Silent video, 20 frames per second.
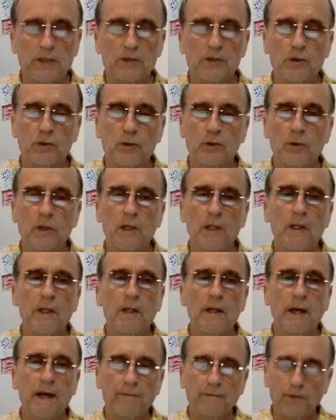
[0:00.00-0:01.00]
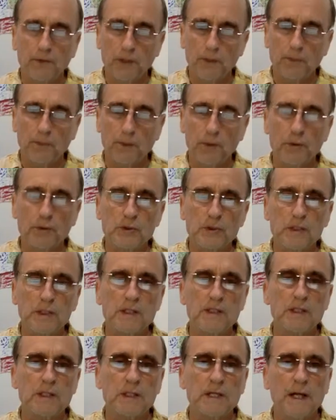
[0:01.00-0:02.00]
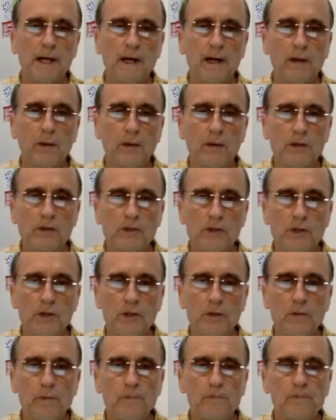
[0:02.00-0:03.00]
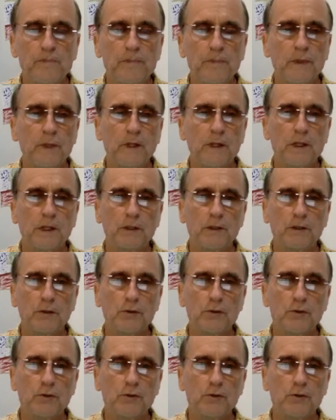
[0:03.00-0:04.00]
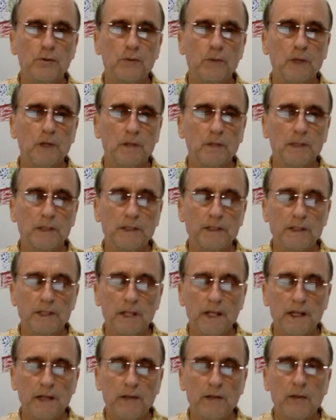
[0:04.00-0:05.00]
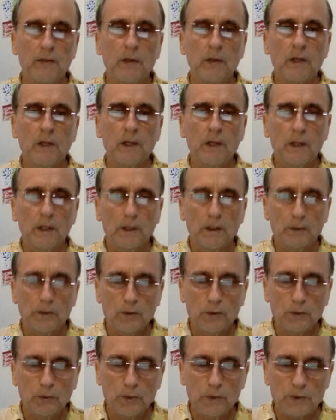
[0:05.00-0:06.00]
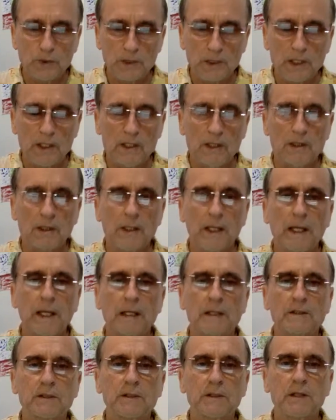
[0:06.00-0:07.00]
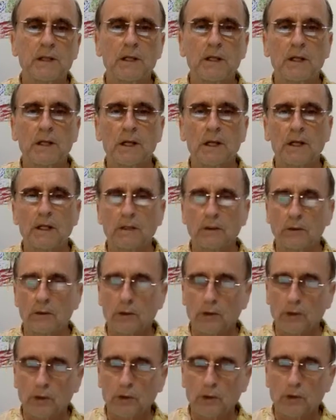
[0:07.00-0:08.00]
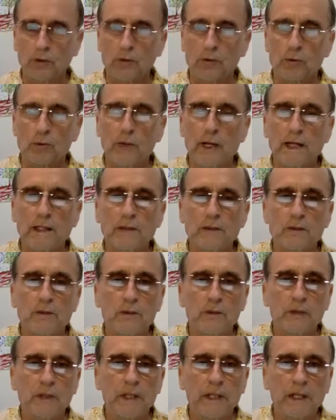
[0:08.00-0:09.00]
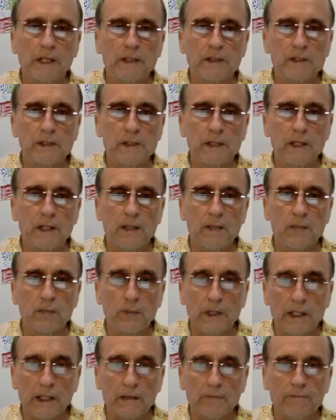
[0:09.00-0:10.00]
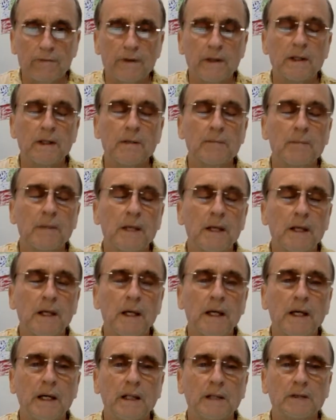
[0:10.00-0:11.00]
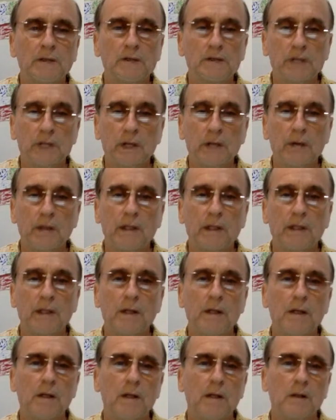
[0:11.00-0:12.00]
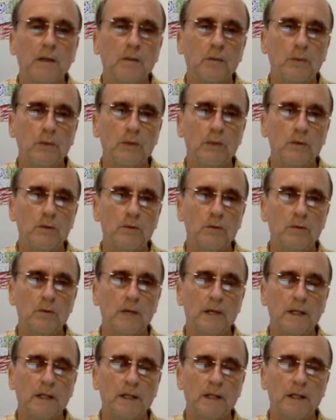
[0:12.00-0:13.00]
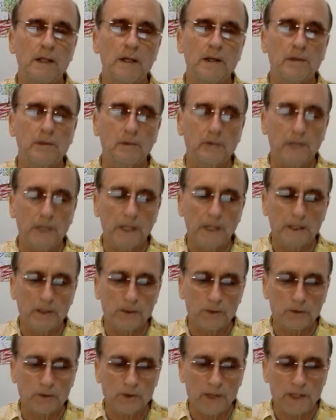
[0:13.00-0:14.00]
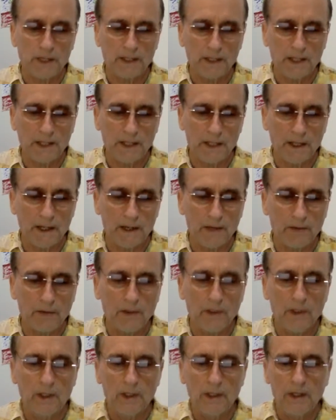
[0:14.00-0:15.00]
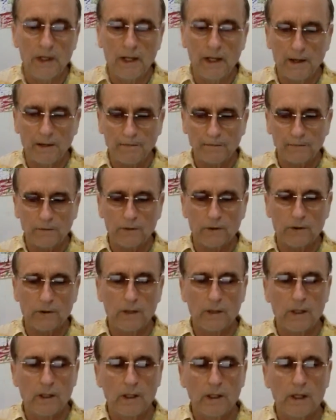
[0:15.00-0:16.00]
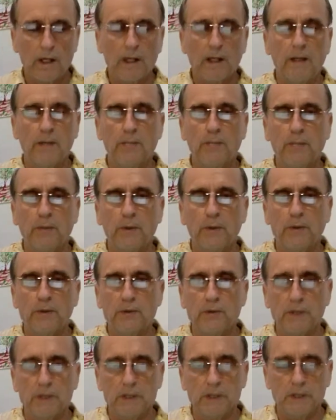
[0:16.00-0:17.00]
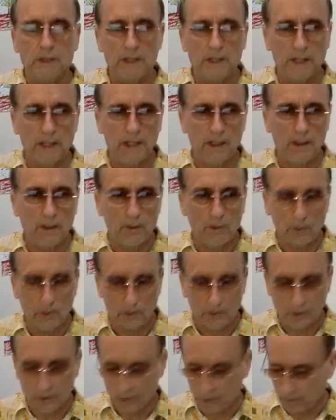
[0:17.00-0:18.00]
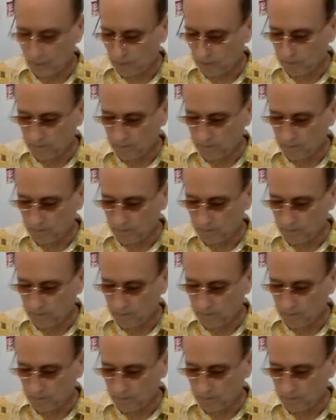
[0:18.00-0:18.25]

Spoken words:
So after I post this in an hour or so on YouTube, on my channel, you will see the links and you can go direct to the links that I'm reading from and sharing with you right now. Okay, so check that out after I post this in an hour or two.